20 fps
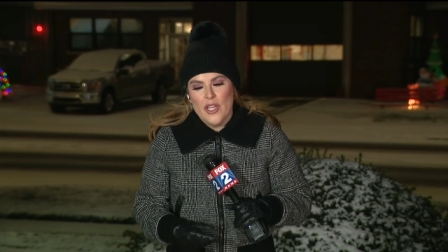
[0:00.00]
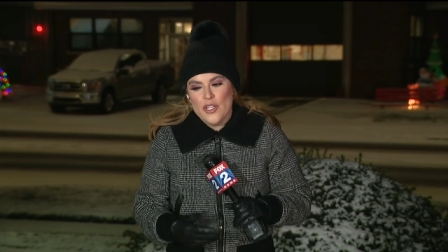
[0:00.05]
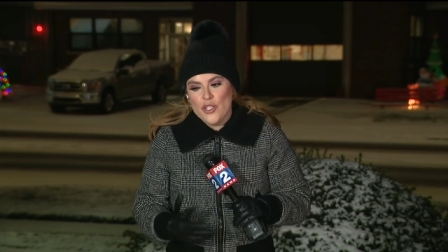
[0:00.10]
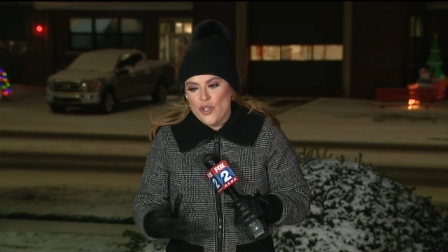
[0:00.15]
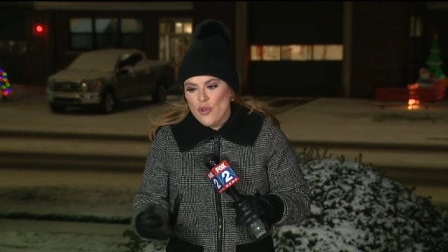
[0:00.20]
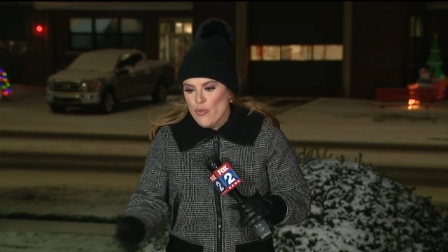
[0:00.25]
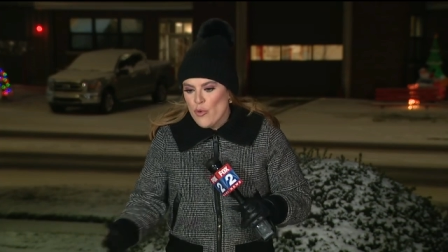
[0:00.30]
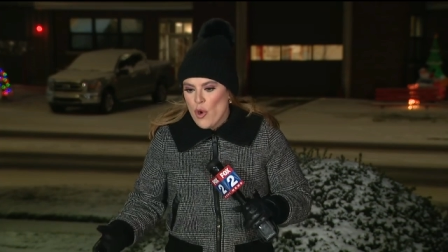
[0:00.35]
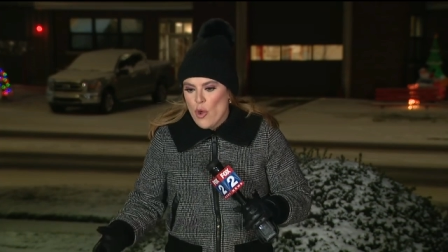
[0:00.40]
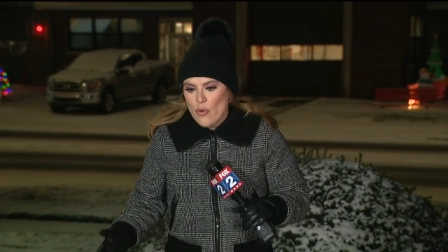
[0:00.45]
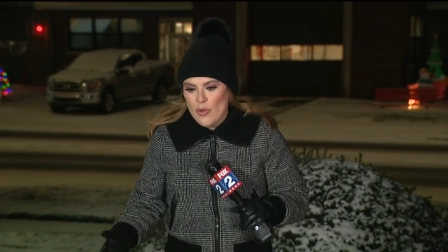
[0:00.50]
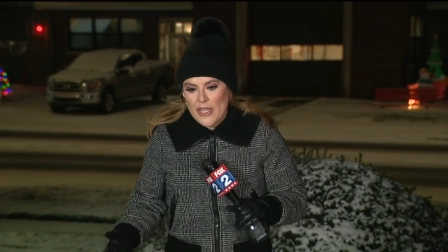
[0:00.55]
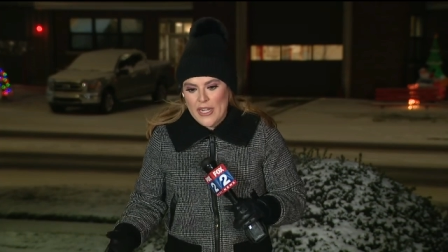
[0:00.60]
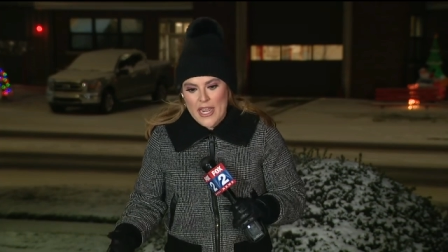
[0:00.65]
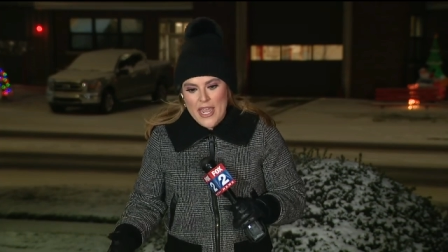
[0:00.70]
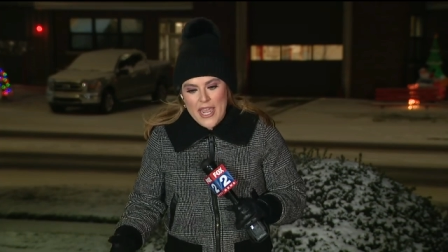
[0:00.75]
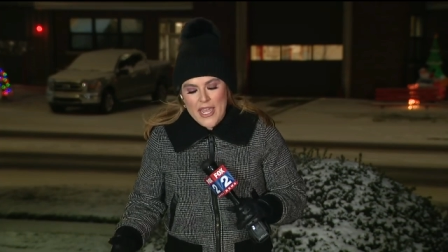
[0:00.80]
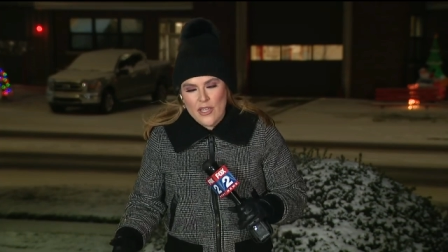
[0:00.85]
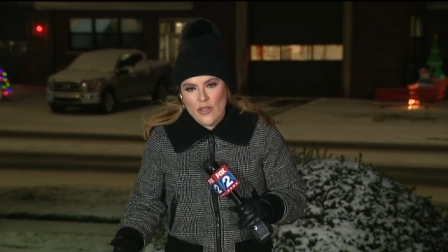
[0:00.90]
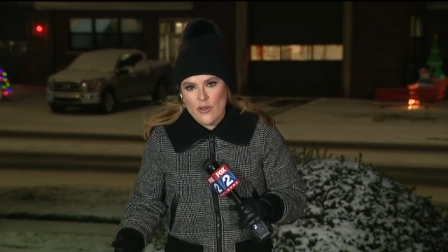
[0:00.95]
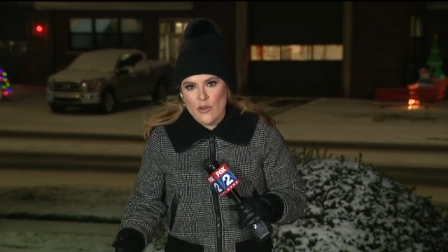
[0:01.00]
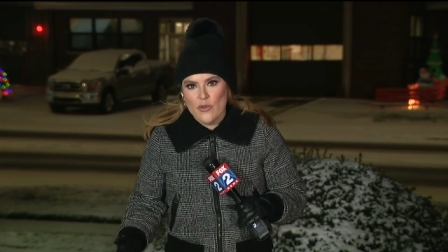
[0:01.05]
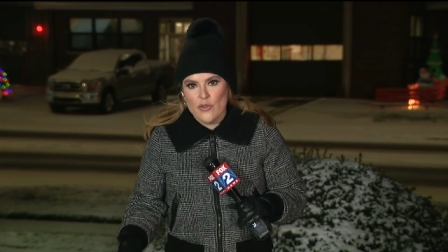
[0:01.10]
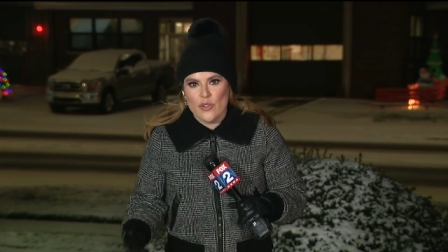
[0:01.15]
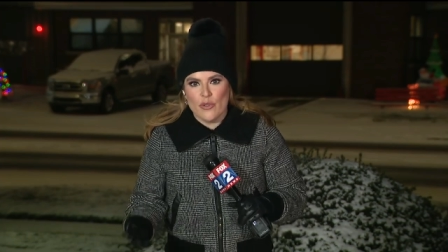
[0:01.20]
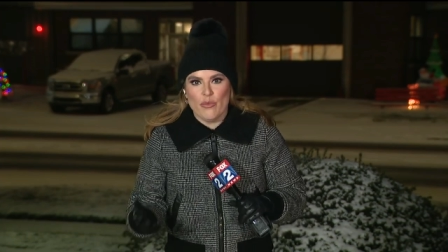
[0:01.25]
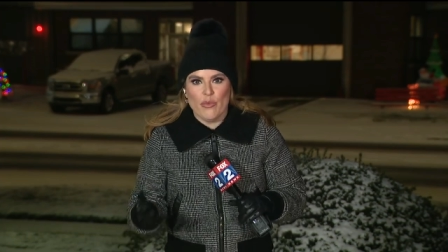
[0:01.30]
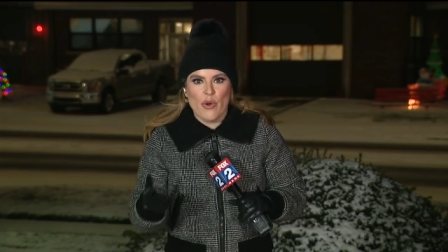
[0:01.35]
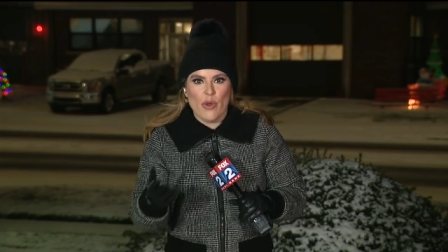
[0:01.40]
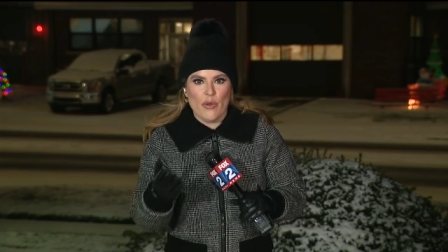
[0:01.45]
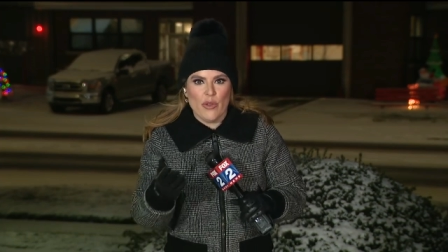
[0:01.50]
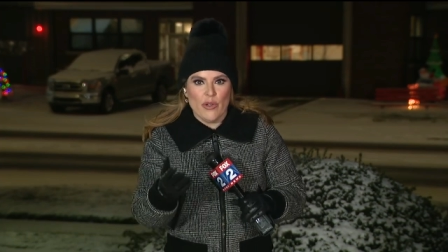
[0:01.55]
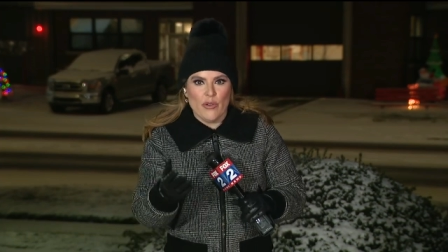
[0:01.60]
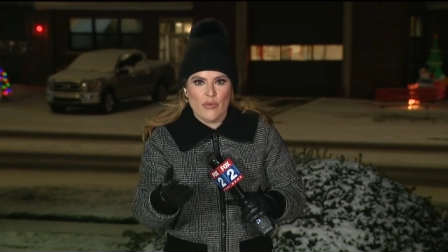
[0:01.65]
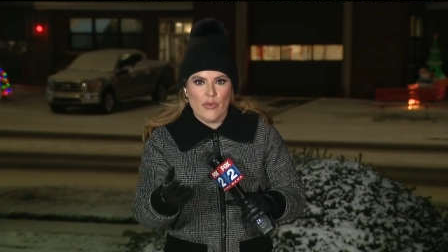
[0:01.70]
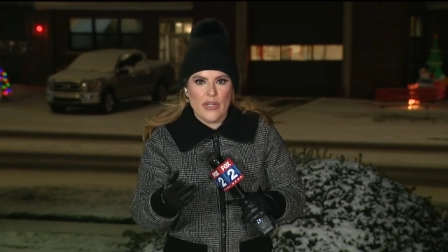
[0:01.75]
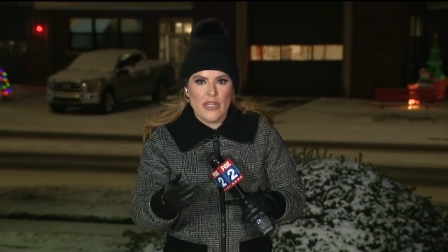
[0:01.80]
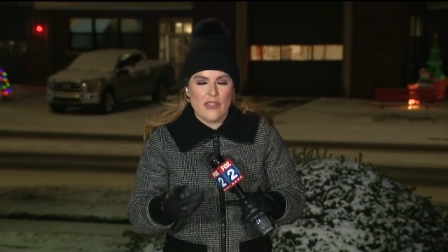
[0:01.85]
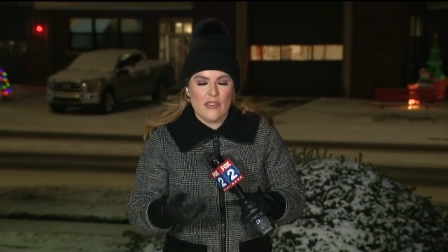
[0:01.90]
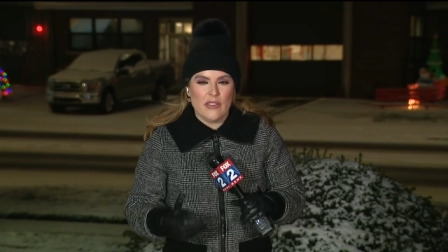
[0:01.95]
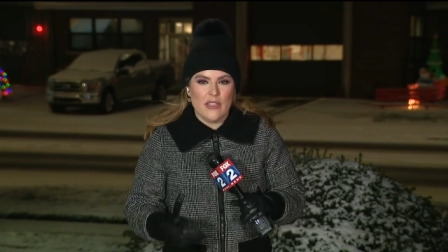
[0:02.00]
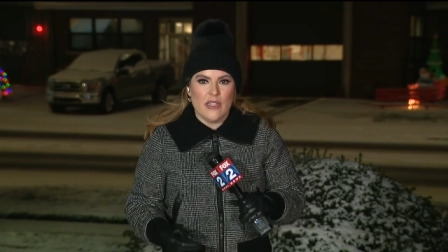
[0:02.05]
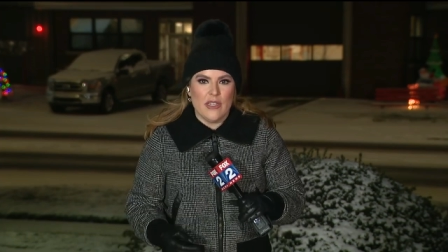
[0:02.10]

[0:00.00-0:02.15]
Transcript: two broken ankles, a broken wrist,